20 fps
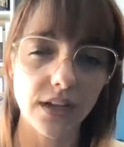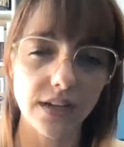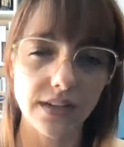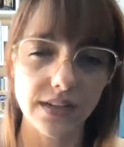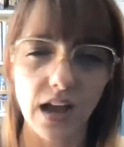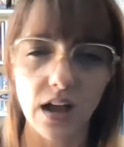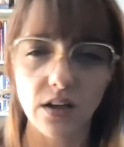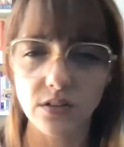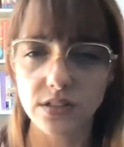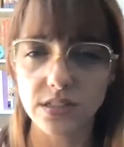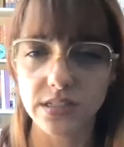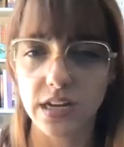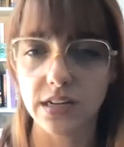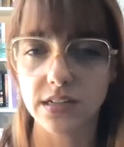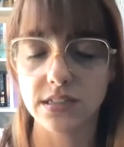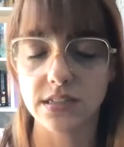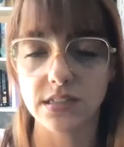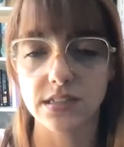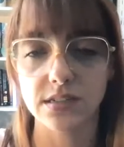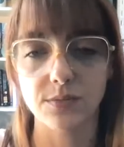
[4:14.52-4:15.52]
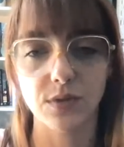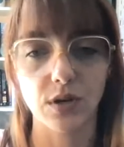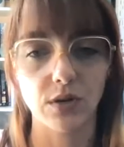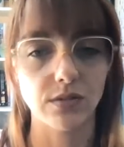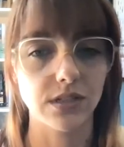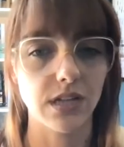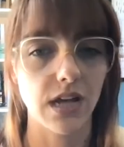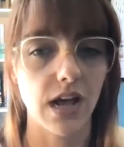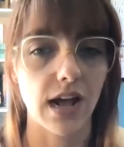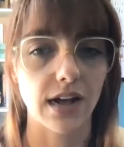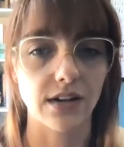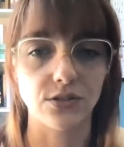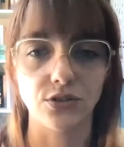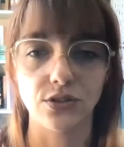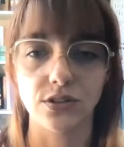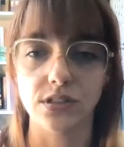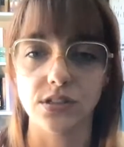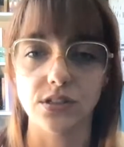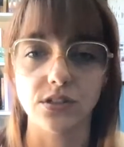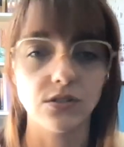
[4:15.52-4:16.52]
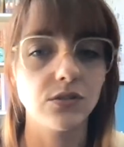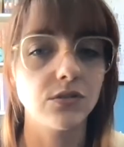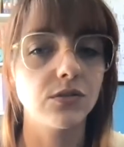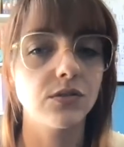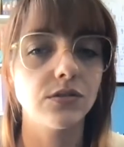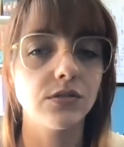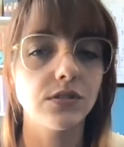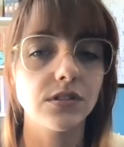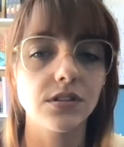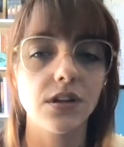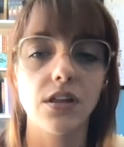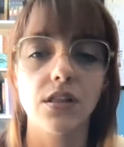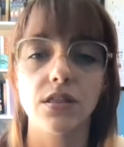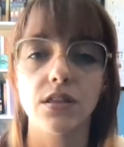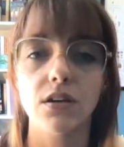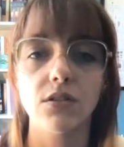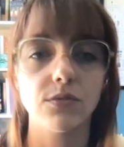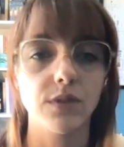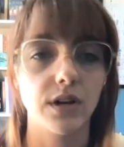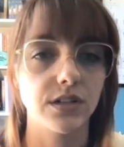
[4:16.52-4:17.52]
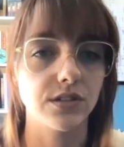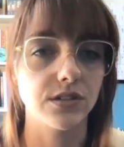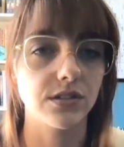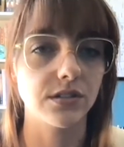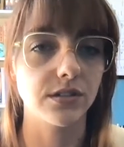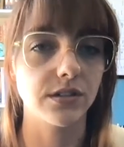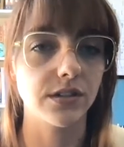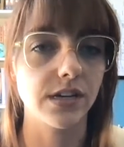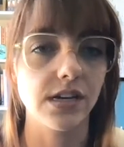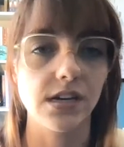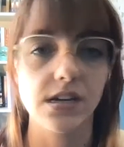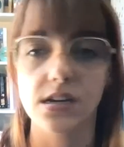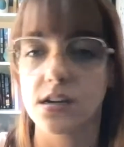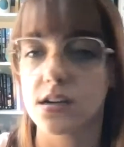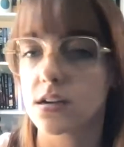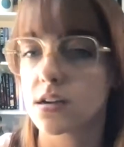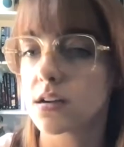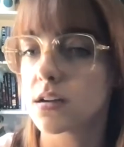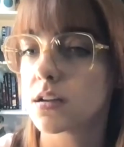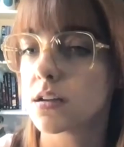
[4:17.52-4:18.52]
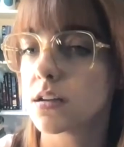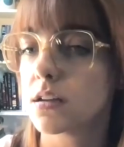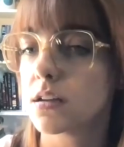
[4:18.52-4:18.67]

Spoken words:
Now let's get into some notes that actually use the register key.